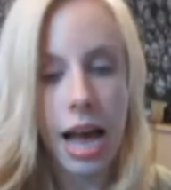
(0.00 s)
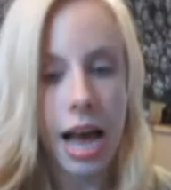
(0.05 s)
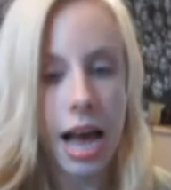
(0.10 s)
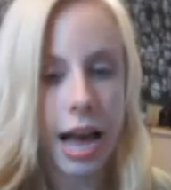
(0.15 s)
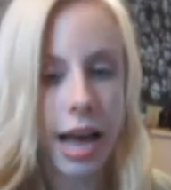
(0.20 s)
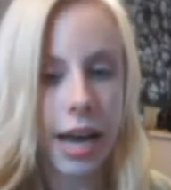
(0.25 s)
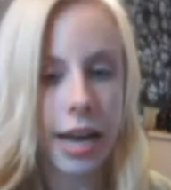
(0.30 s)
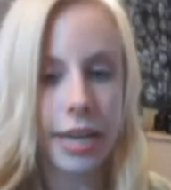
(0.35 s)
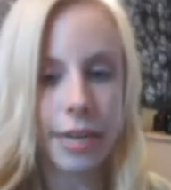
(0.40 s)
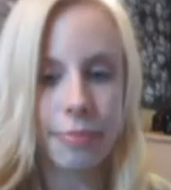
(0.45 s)

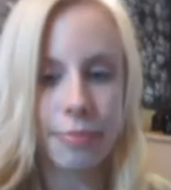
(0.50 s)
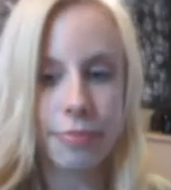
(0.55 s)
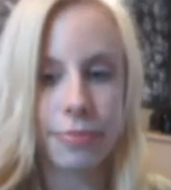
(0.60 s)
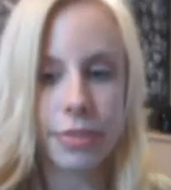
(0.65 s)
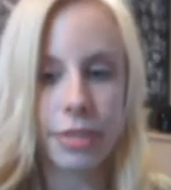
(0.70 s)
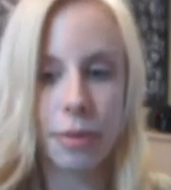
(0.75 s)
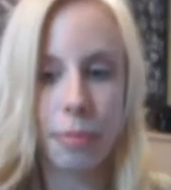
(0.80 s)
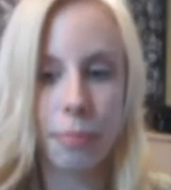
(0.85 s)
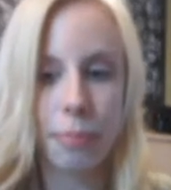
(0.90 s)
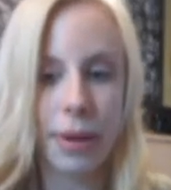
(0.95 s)

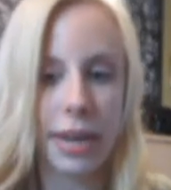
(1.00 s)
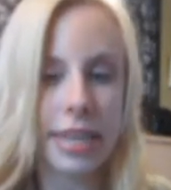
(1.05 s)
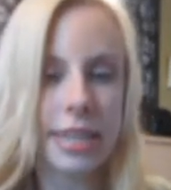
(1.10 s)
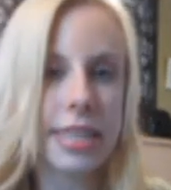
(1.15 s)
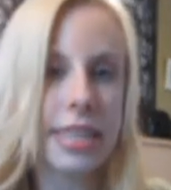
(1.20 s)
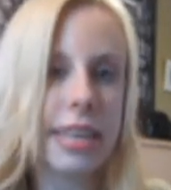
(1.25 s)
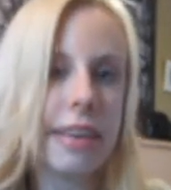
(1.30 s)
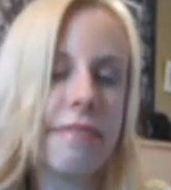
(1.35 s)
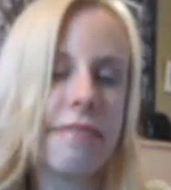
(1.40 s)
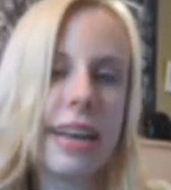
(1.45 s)
But
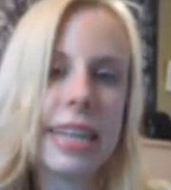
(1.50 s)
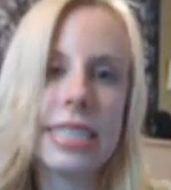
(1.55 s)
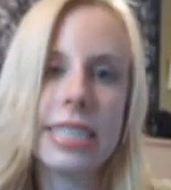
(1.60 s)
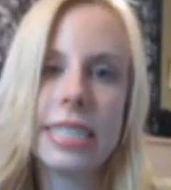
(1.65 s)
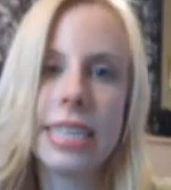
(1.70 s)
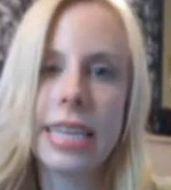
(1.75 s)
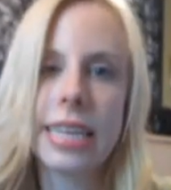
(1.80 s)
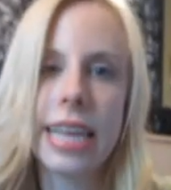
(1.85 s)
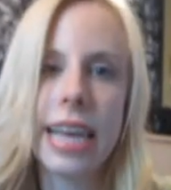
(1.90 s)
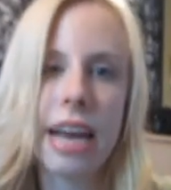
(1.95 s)
the events
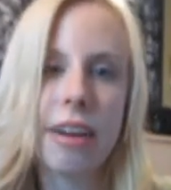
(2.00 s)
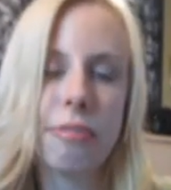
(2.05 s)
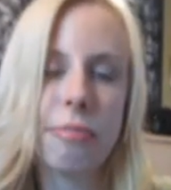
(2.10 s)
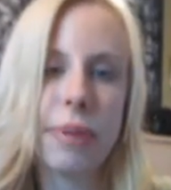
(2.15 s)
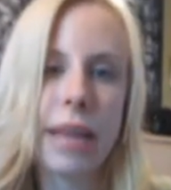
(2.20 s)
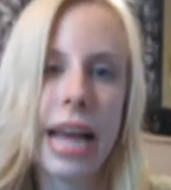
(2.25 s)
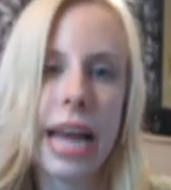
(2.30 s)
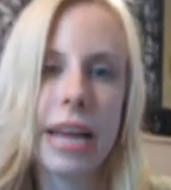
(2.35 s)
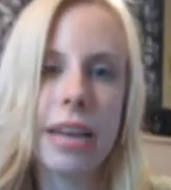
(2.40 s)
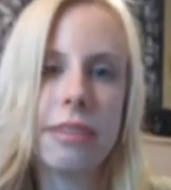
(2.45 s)
that they have
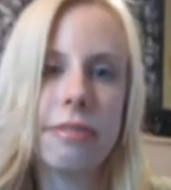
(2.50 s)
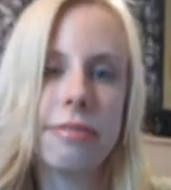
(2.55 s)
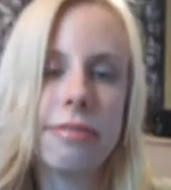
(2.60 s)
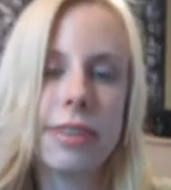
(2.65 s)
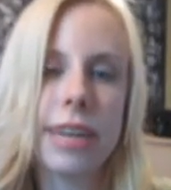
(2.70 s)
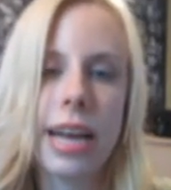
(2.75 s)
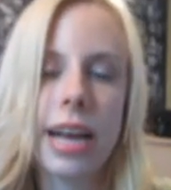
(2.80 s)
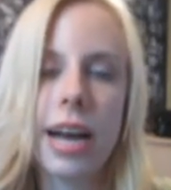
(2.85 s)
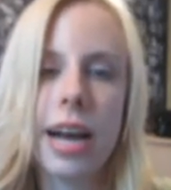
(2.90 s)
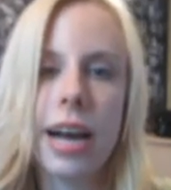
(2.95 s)
planned for
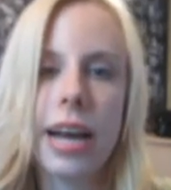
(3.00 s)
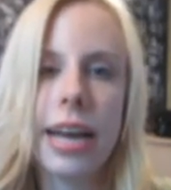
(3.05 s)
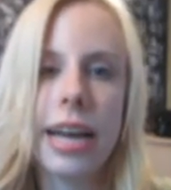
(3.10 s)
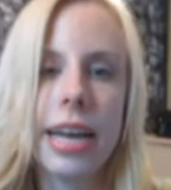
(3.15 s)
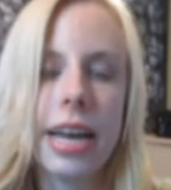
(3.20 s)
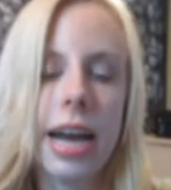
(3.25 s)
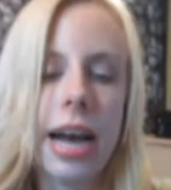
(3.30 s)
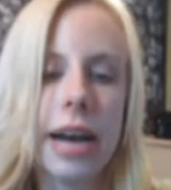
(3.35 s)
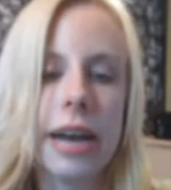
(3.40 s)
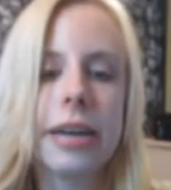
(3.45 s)
Nagai